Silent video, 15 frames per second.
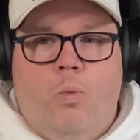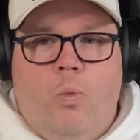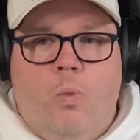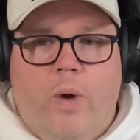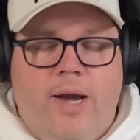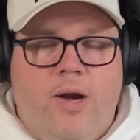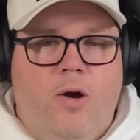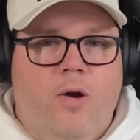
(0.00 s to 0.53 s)

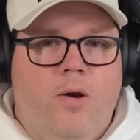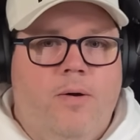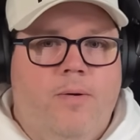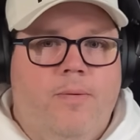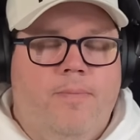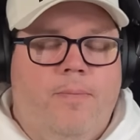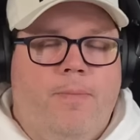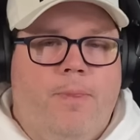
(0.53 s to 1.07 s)
where
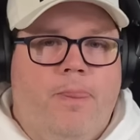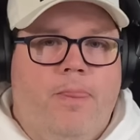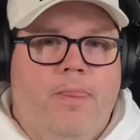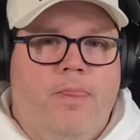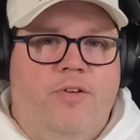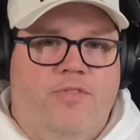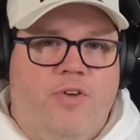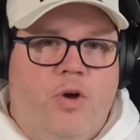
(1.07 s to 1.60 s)

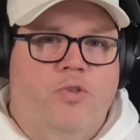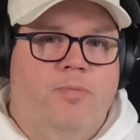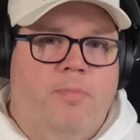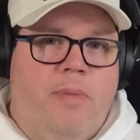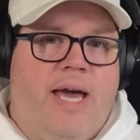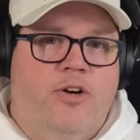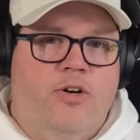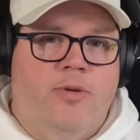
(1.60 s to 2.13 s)
the votes
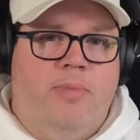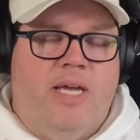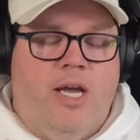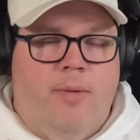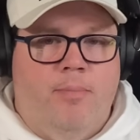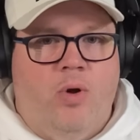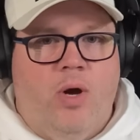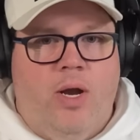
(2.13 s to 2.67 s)
matter to
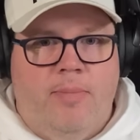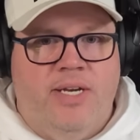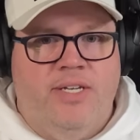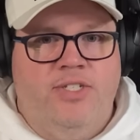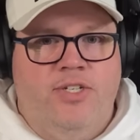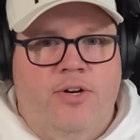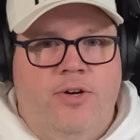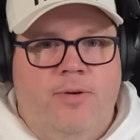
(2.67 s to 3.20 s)
become prime
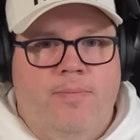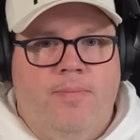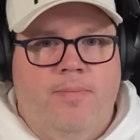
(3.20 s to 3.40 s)
minister,